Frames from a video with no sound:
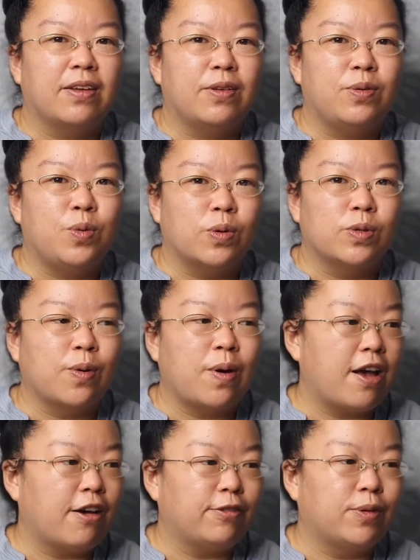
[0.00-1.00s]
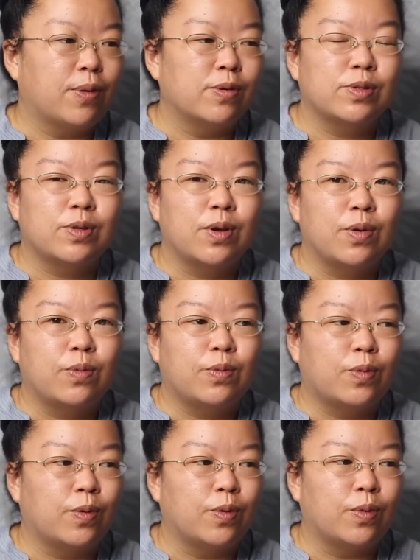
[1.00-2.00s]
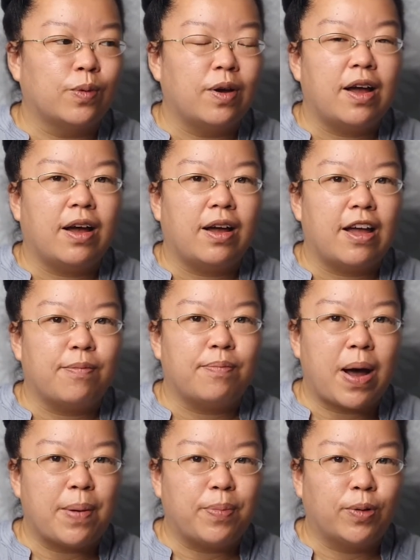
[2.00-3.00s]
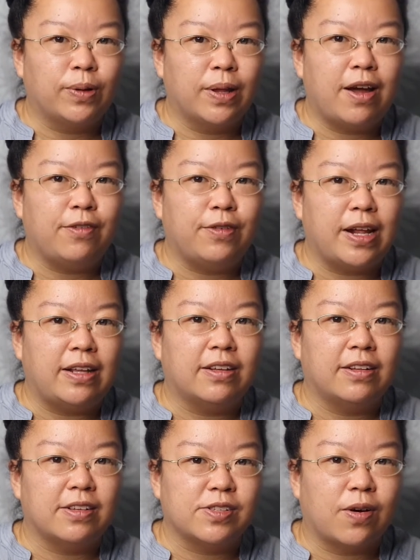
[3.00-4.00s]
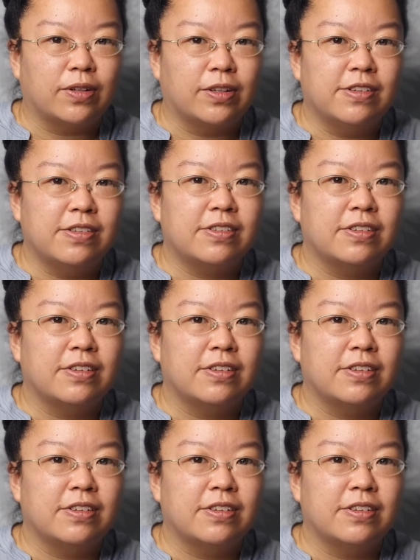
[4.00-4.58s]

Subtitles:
You also have those who have bipolar and related disorders.